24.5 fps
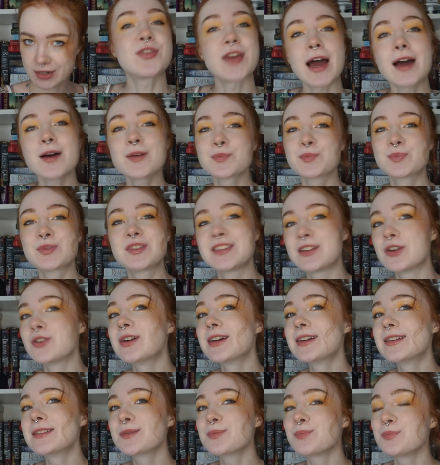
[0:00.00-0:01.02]
That
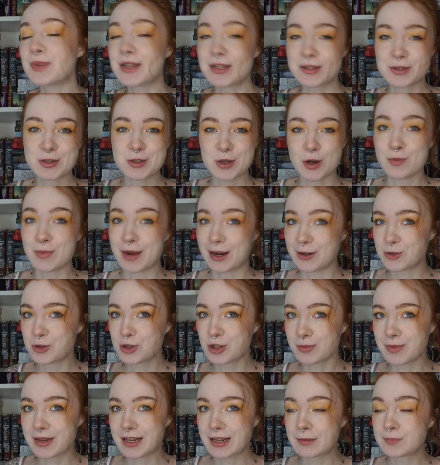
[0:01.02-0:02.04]
series means so much
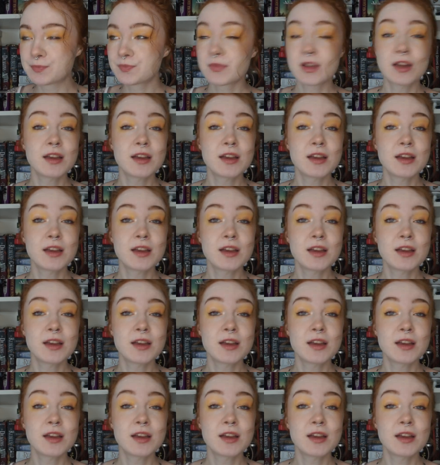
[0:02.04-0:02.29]
to me.